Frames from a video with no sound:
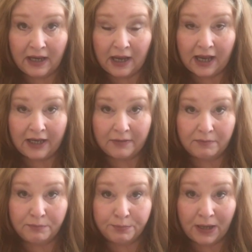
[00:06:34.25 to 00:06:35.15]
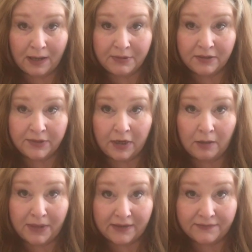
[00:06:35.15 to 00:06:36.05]
probably that we
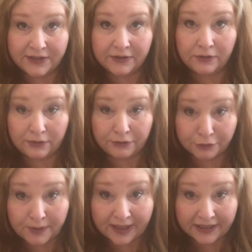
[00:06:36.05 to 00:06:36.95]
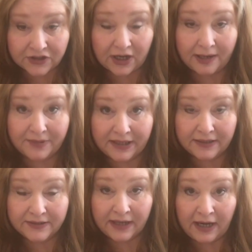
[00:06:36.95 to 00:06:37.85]
call metaphysical, new age type
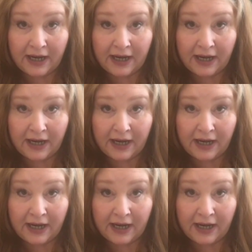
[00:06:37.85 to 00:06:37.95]
things.